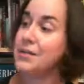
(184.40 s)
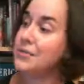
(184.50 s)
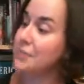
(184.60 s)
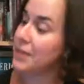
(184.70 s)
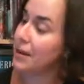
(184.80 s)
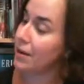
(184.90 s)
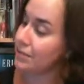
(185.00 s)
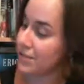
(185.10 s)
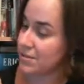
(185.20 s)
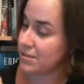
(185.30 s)
love the
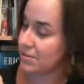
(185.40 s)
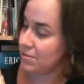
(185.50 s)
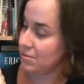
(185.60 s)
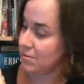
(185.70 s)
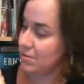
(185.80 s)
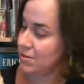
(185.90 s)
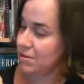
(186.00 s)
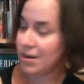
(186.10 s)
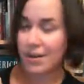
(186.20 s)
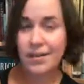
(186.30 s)
covers.
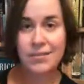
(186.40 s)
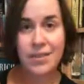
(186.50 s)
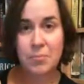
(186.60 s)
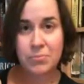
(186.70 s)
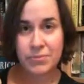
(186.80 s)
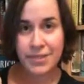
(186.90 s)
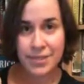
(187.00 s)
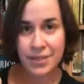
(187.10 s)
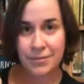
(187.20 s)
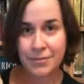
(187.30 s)
Aren't they
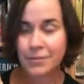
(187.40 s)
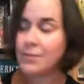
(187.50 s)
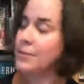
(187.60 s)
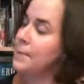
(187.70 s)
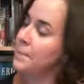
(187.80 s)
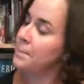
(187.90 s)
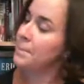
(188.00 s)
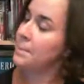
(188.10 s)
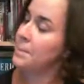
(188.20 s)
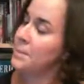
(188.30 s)
pretty?
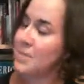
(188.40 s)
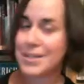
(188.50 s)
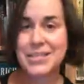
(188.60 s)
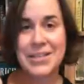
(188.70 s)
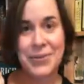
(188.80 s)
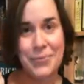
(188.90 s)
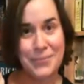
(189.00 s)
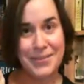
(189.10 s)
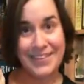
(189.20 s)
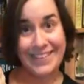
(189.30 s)
So,
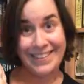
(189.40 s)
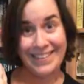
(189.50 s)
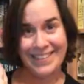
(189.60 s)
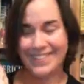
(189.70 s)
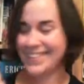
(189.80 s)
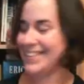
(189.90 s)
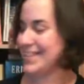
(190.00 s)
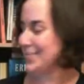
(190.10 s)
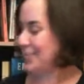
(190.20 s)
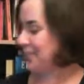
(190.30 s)

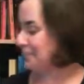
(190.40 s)
here's one.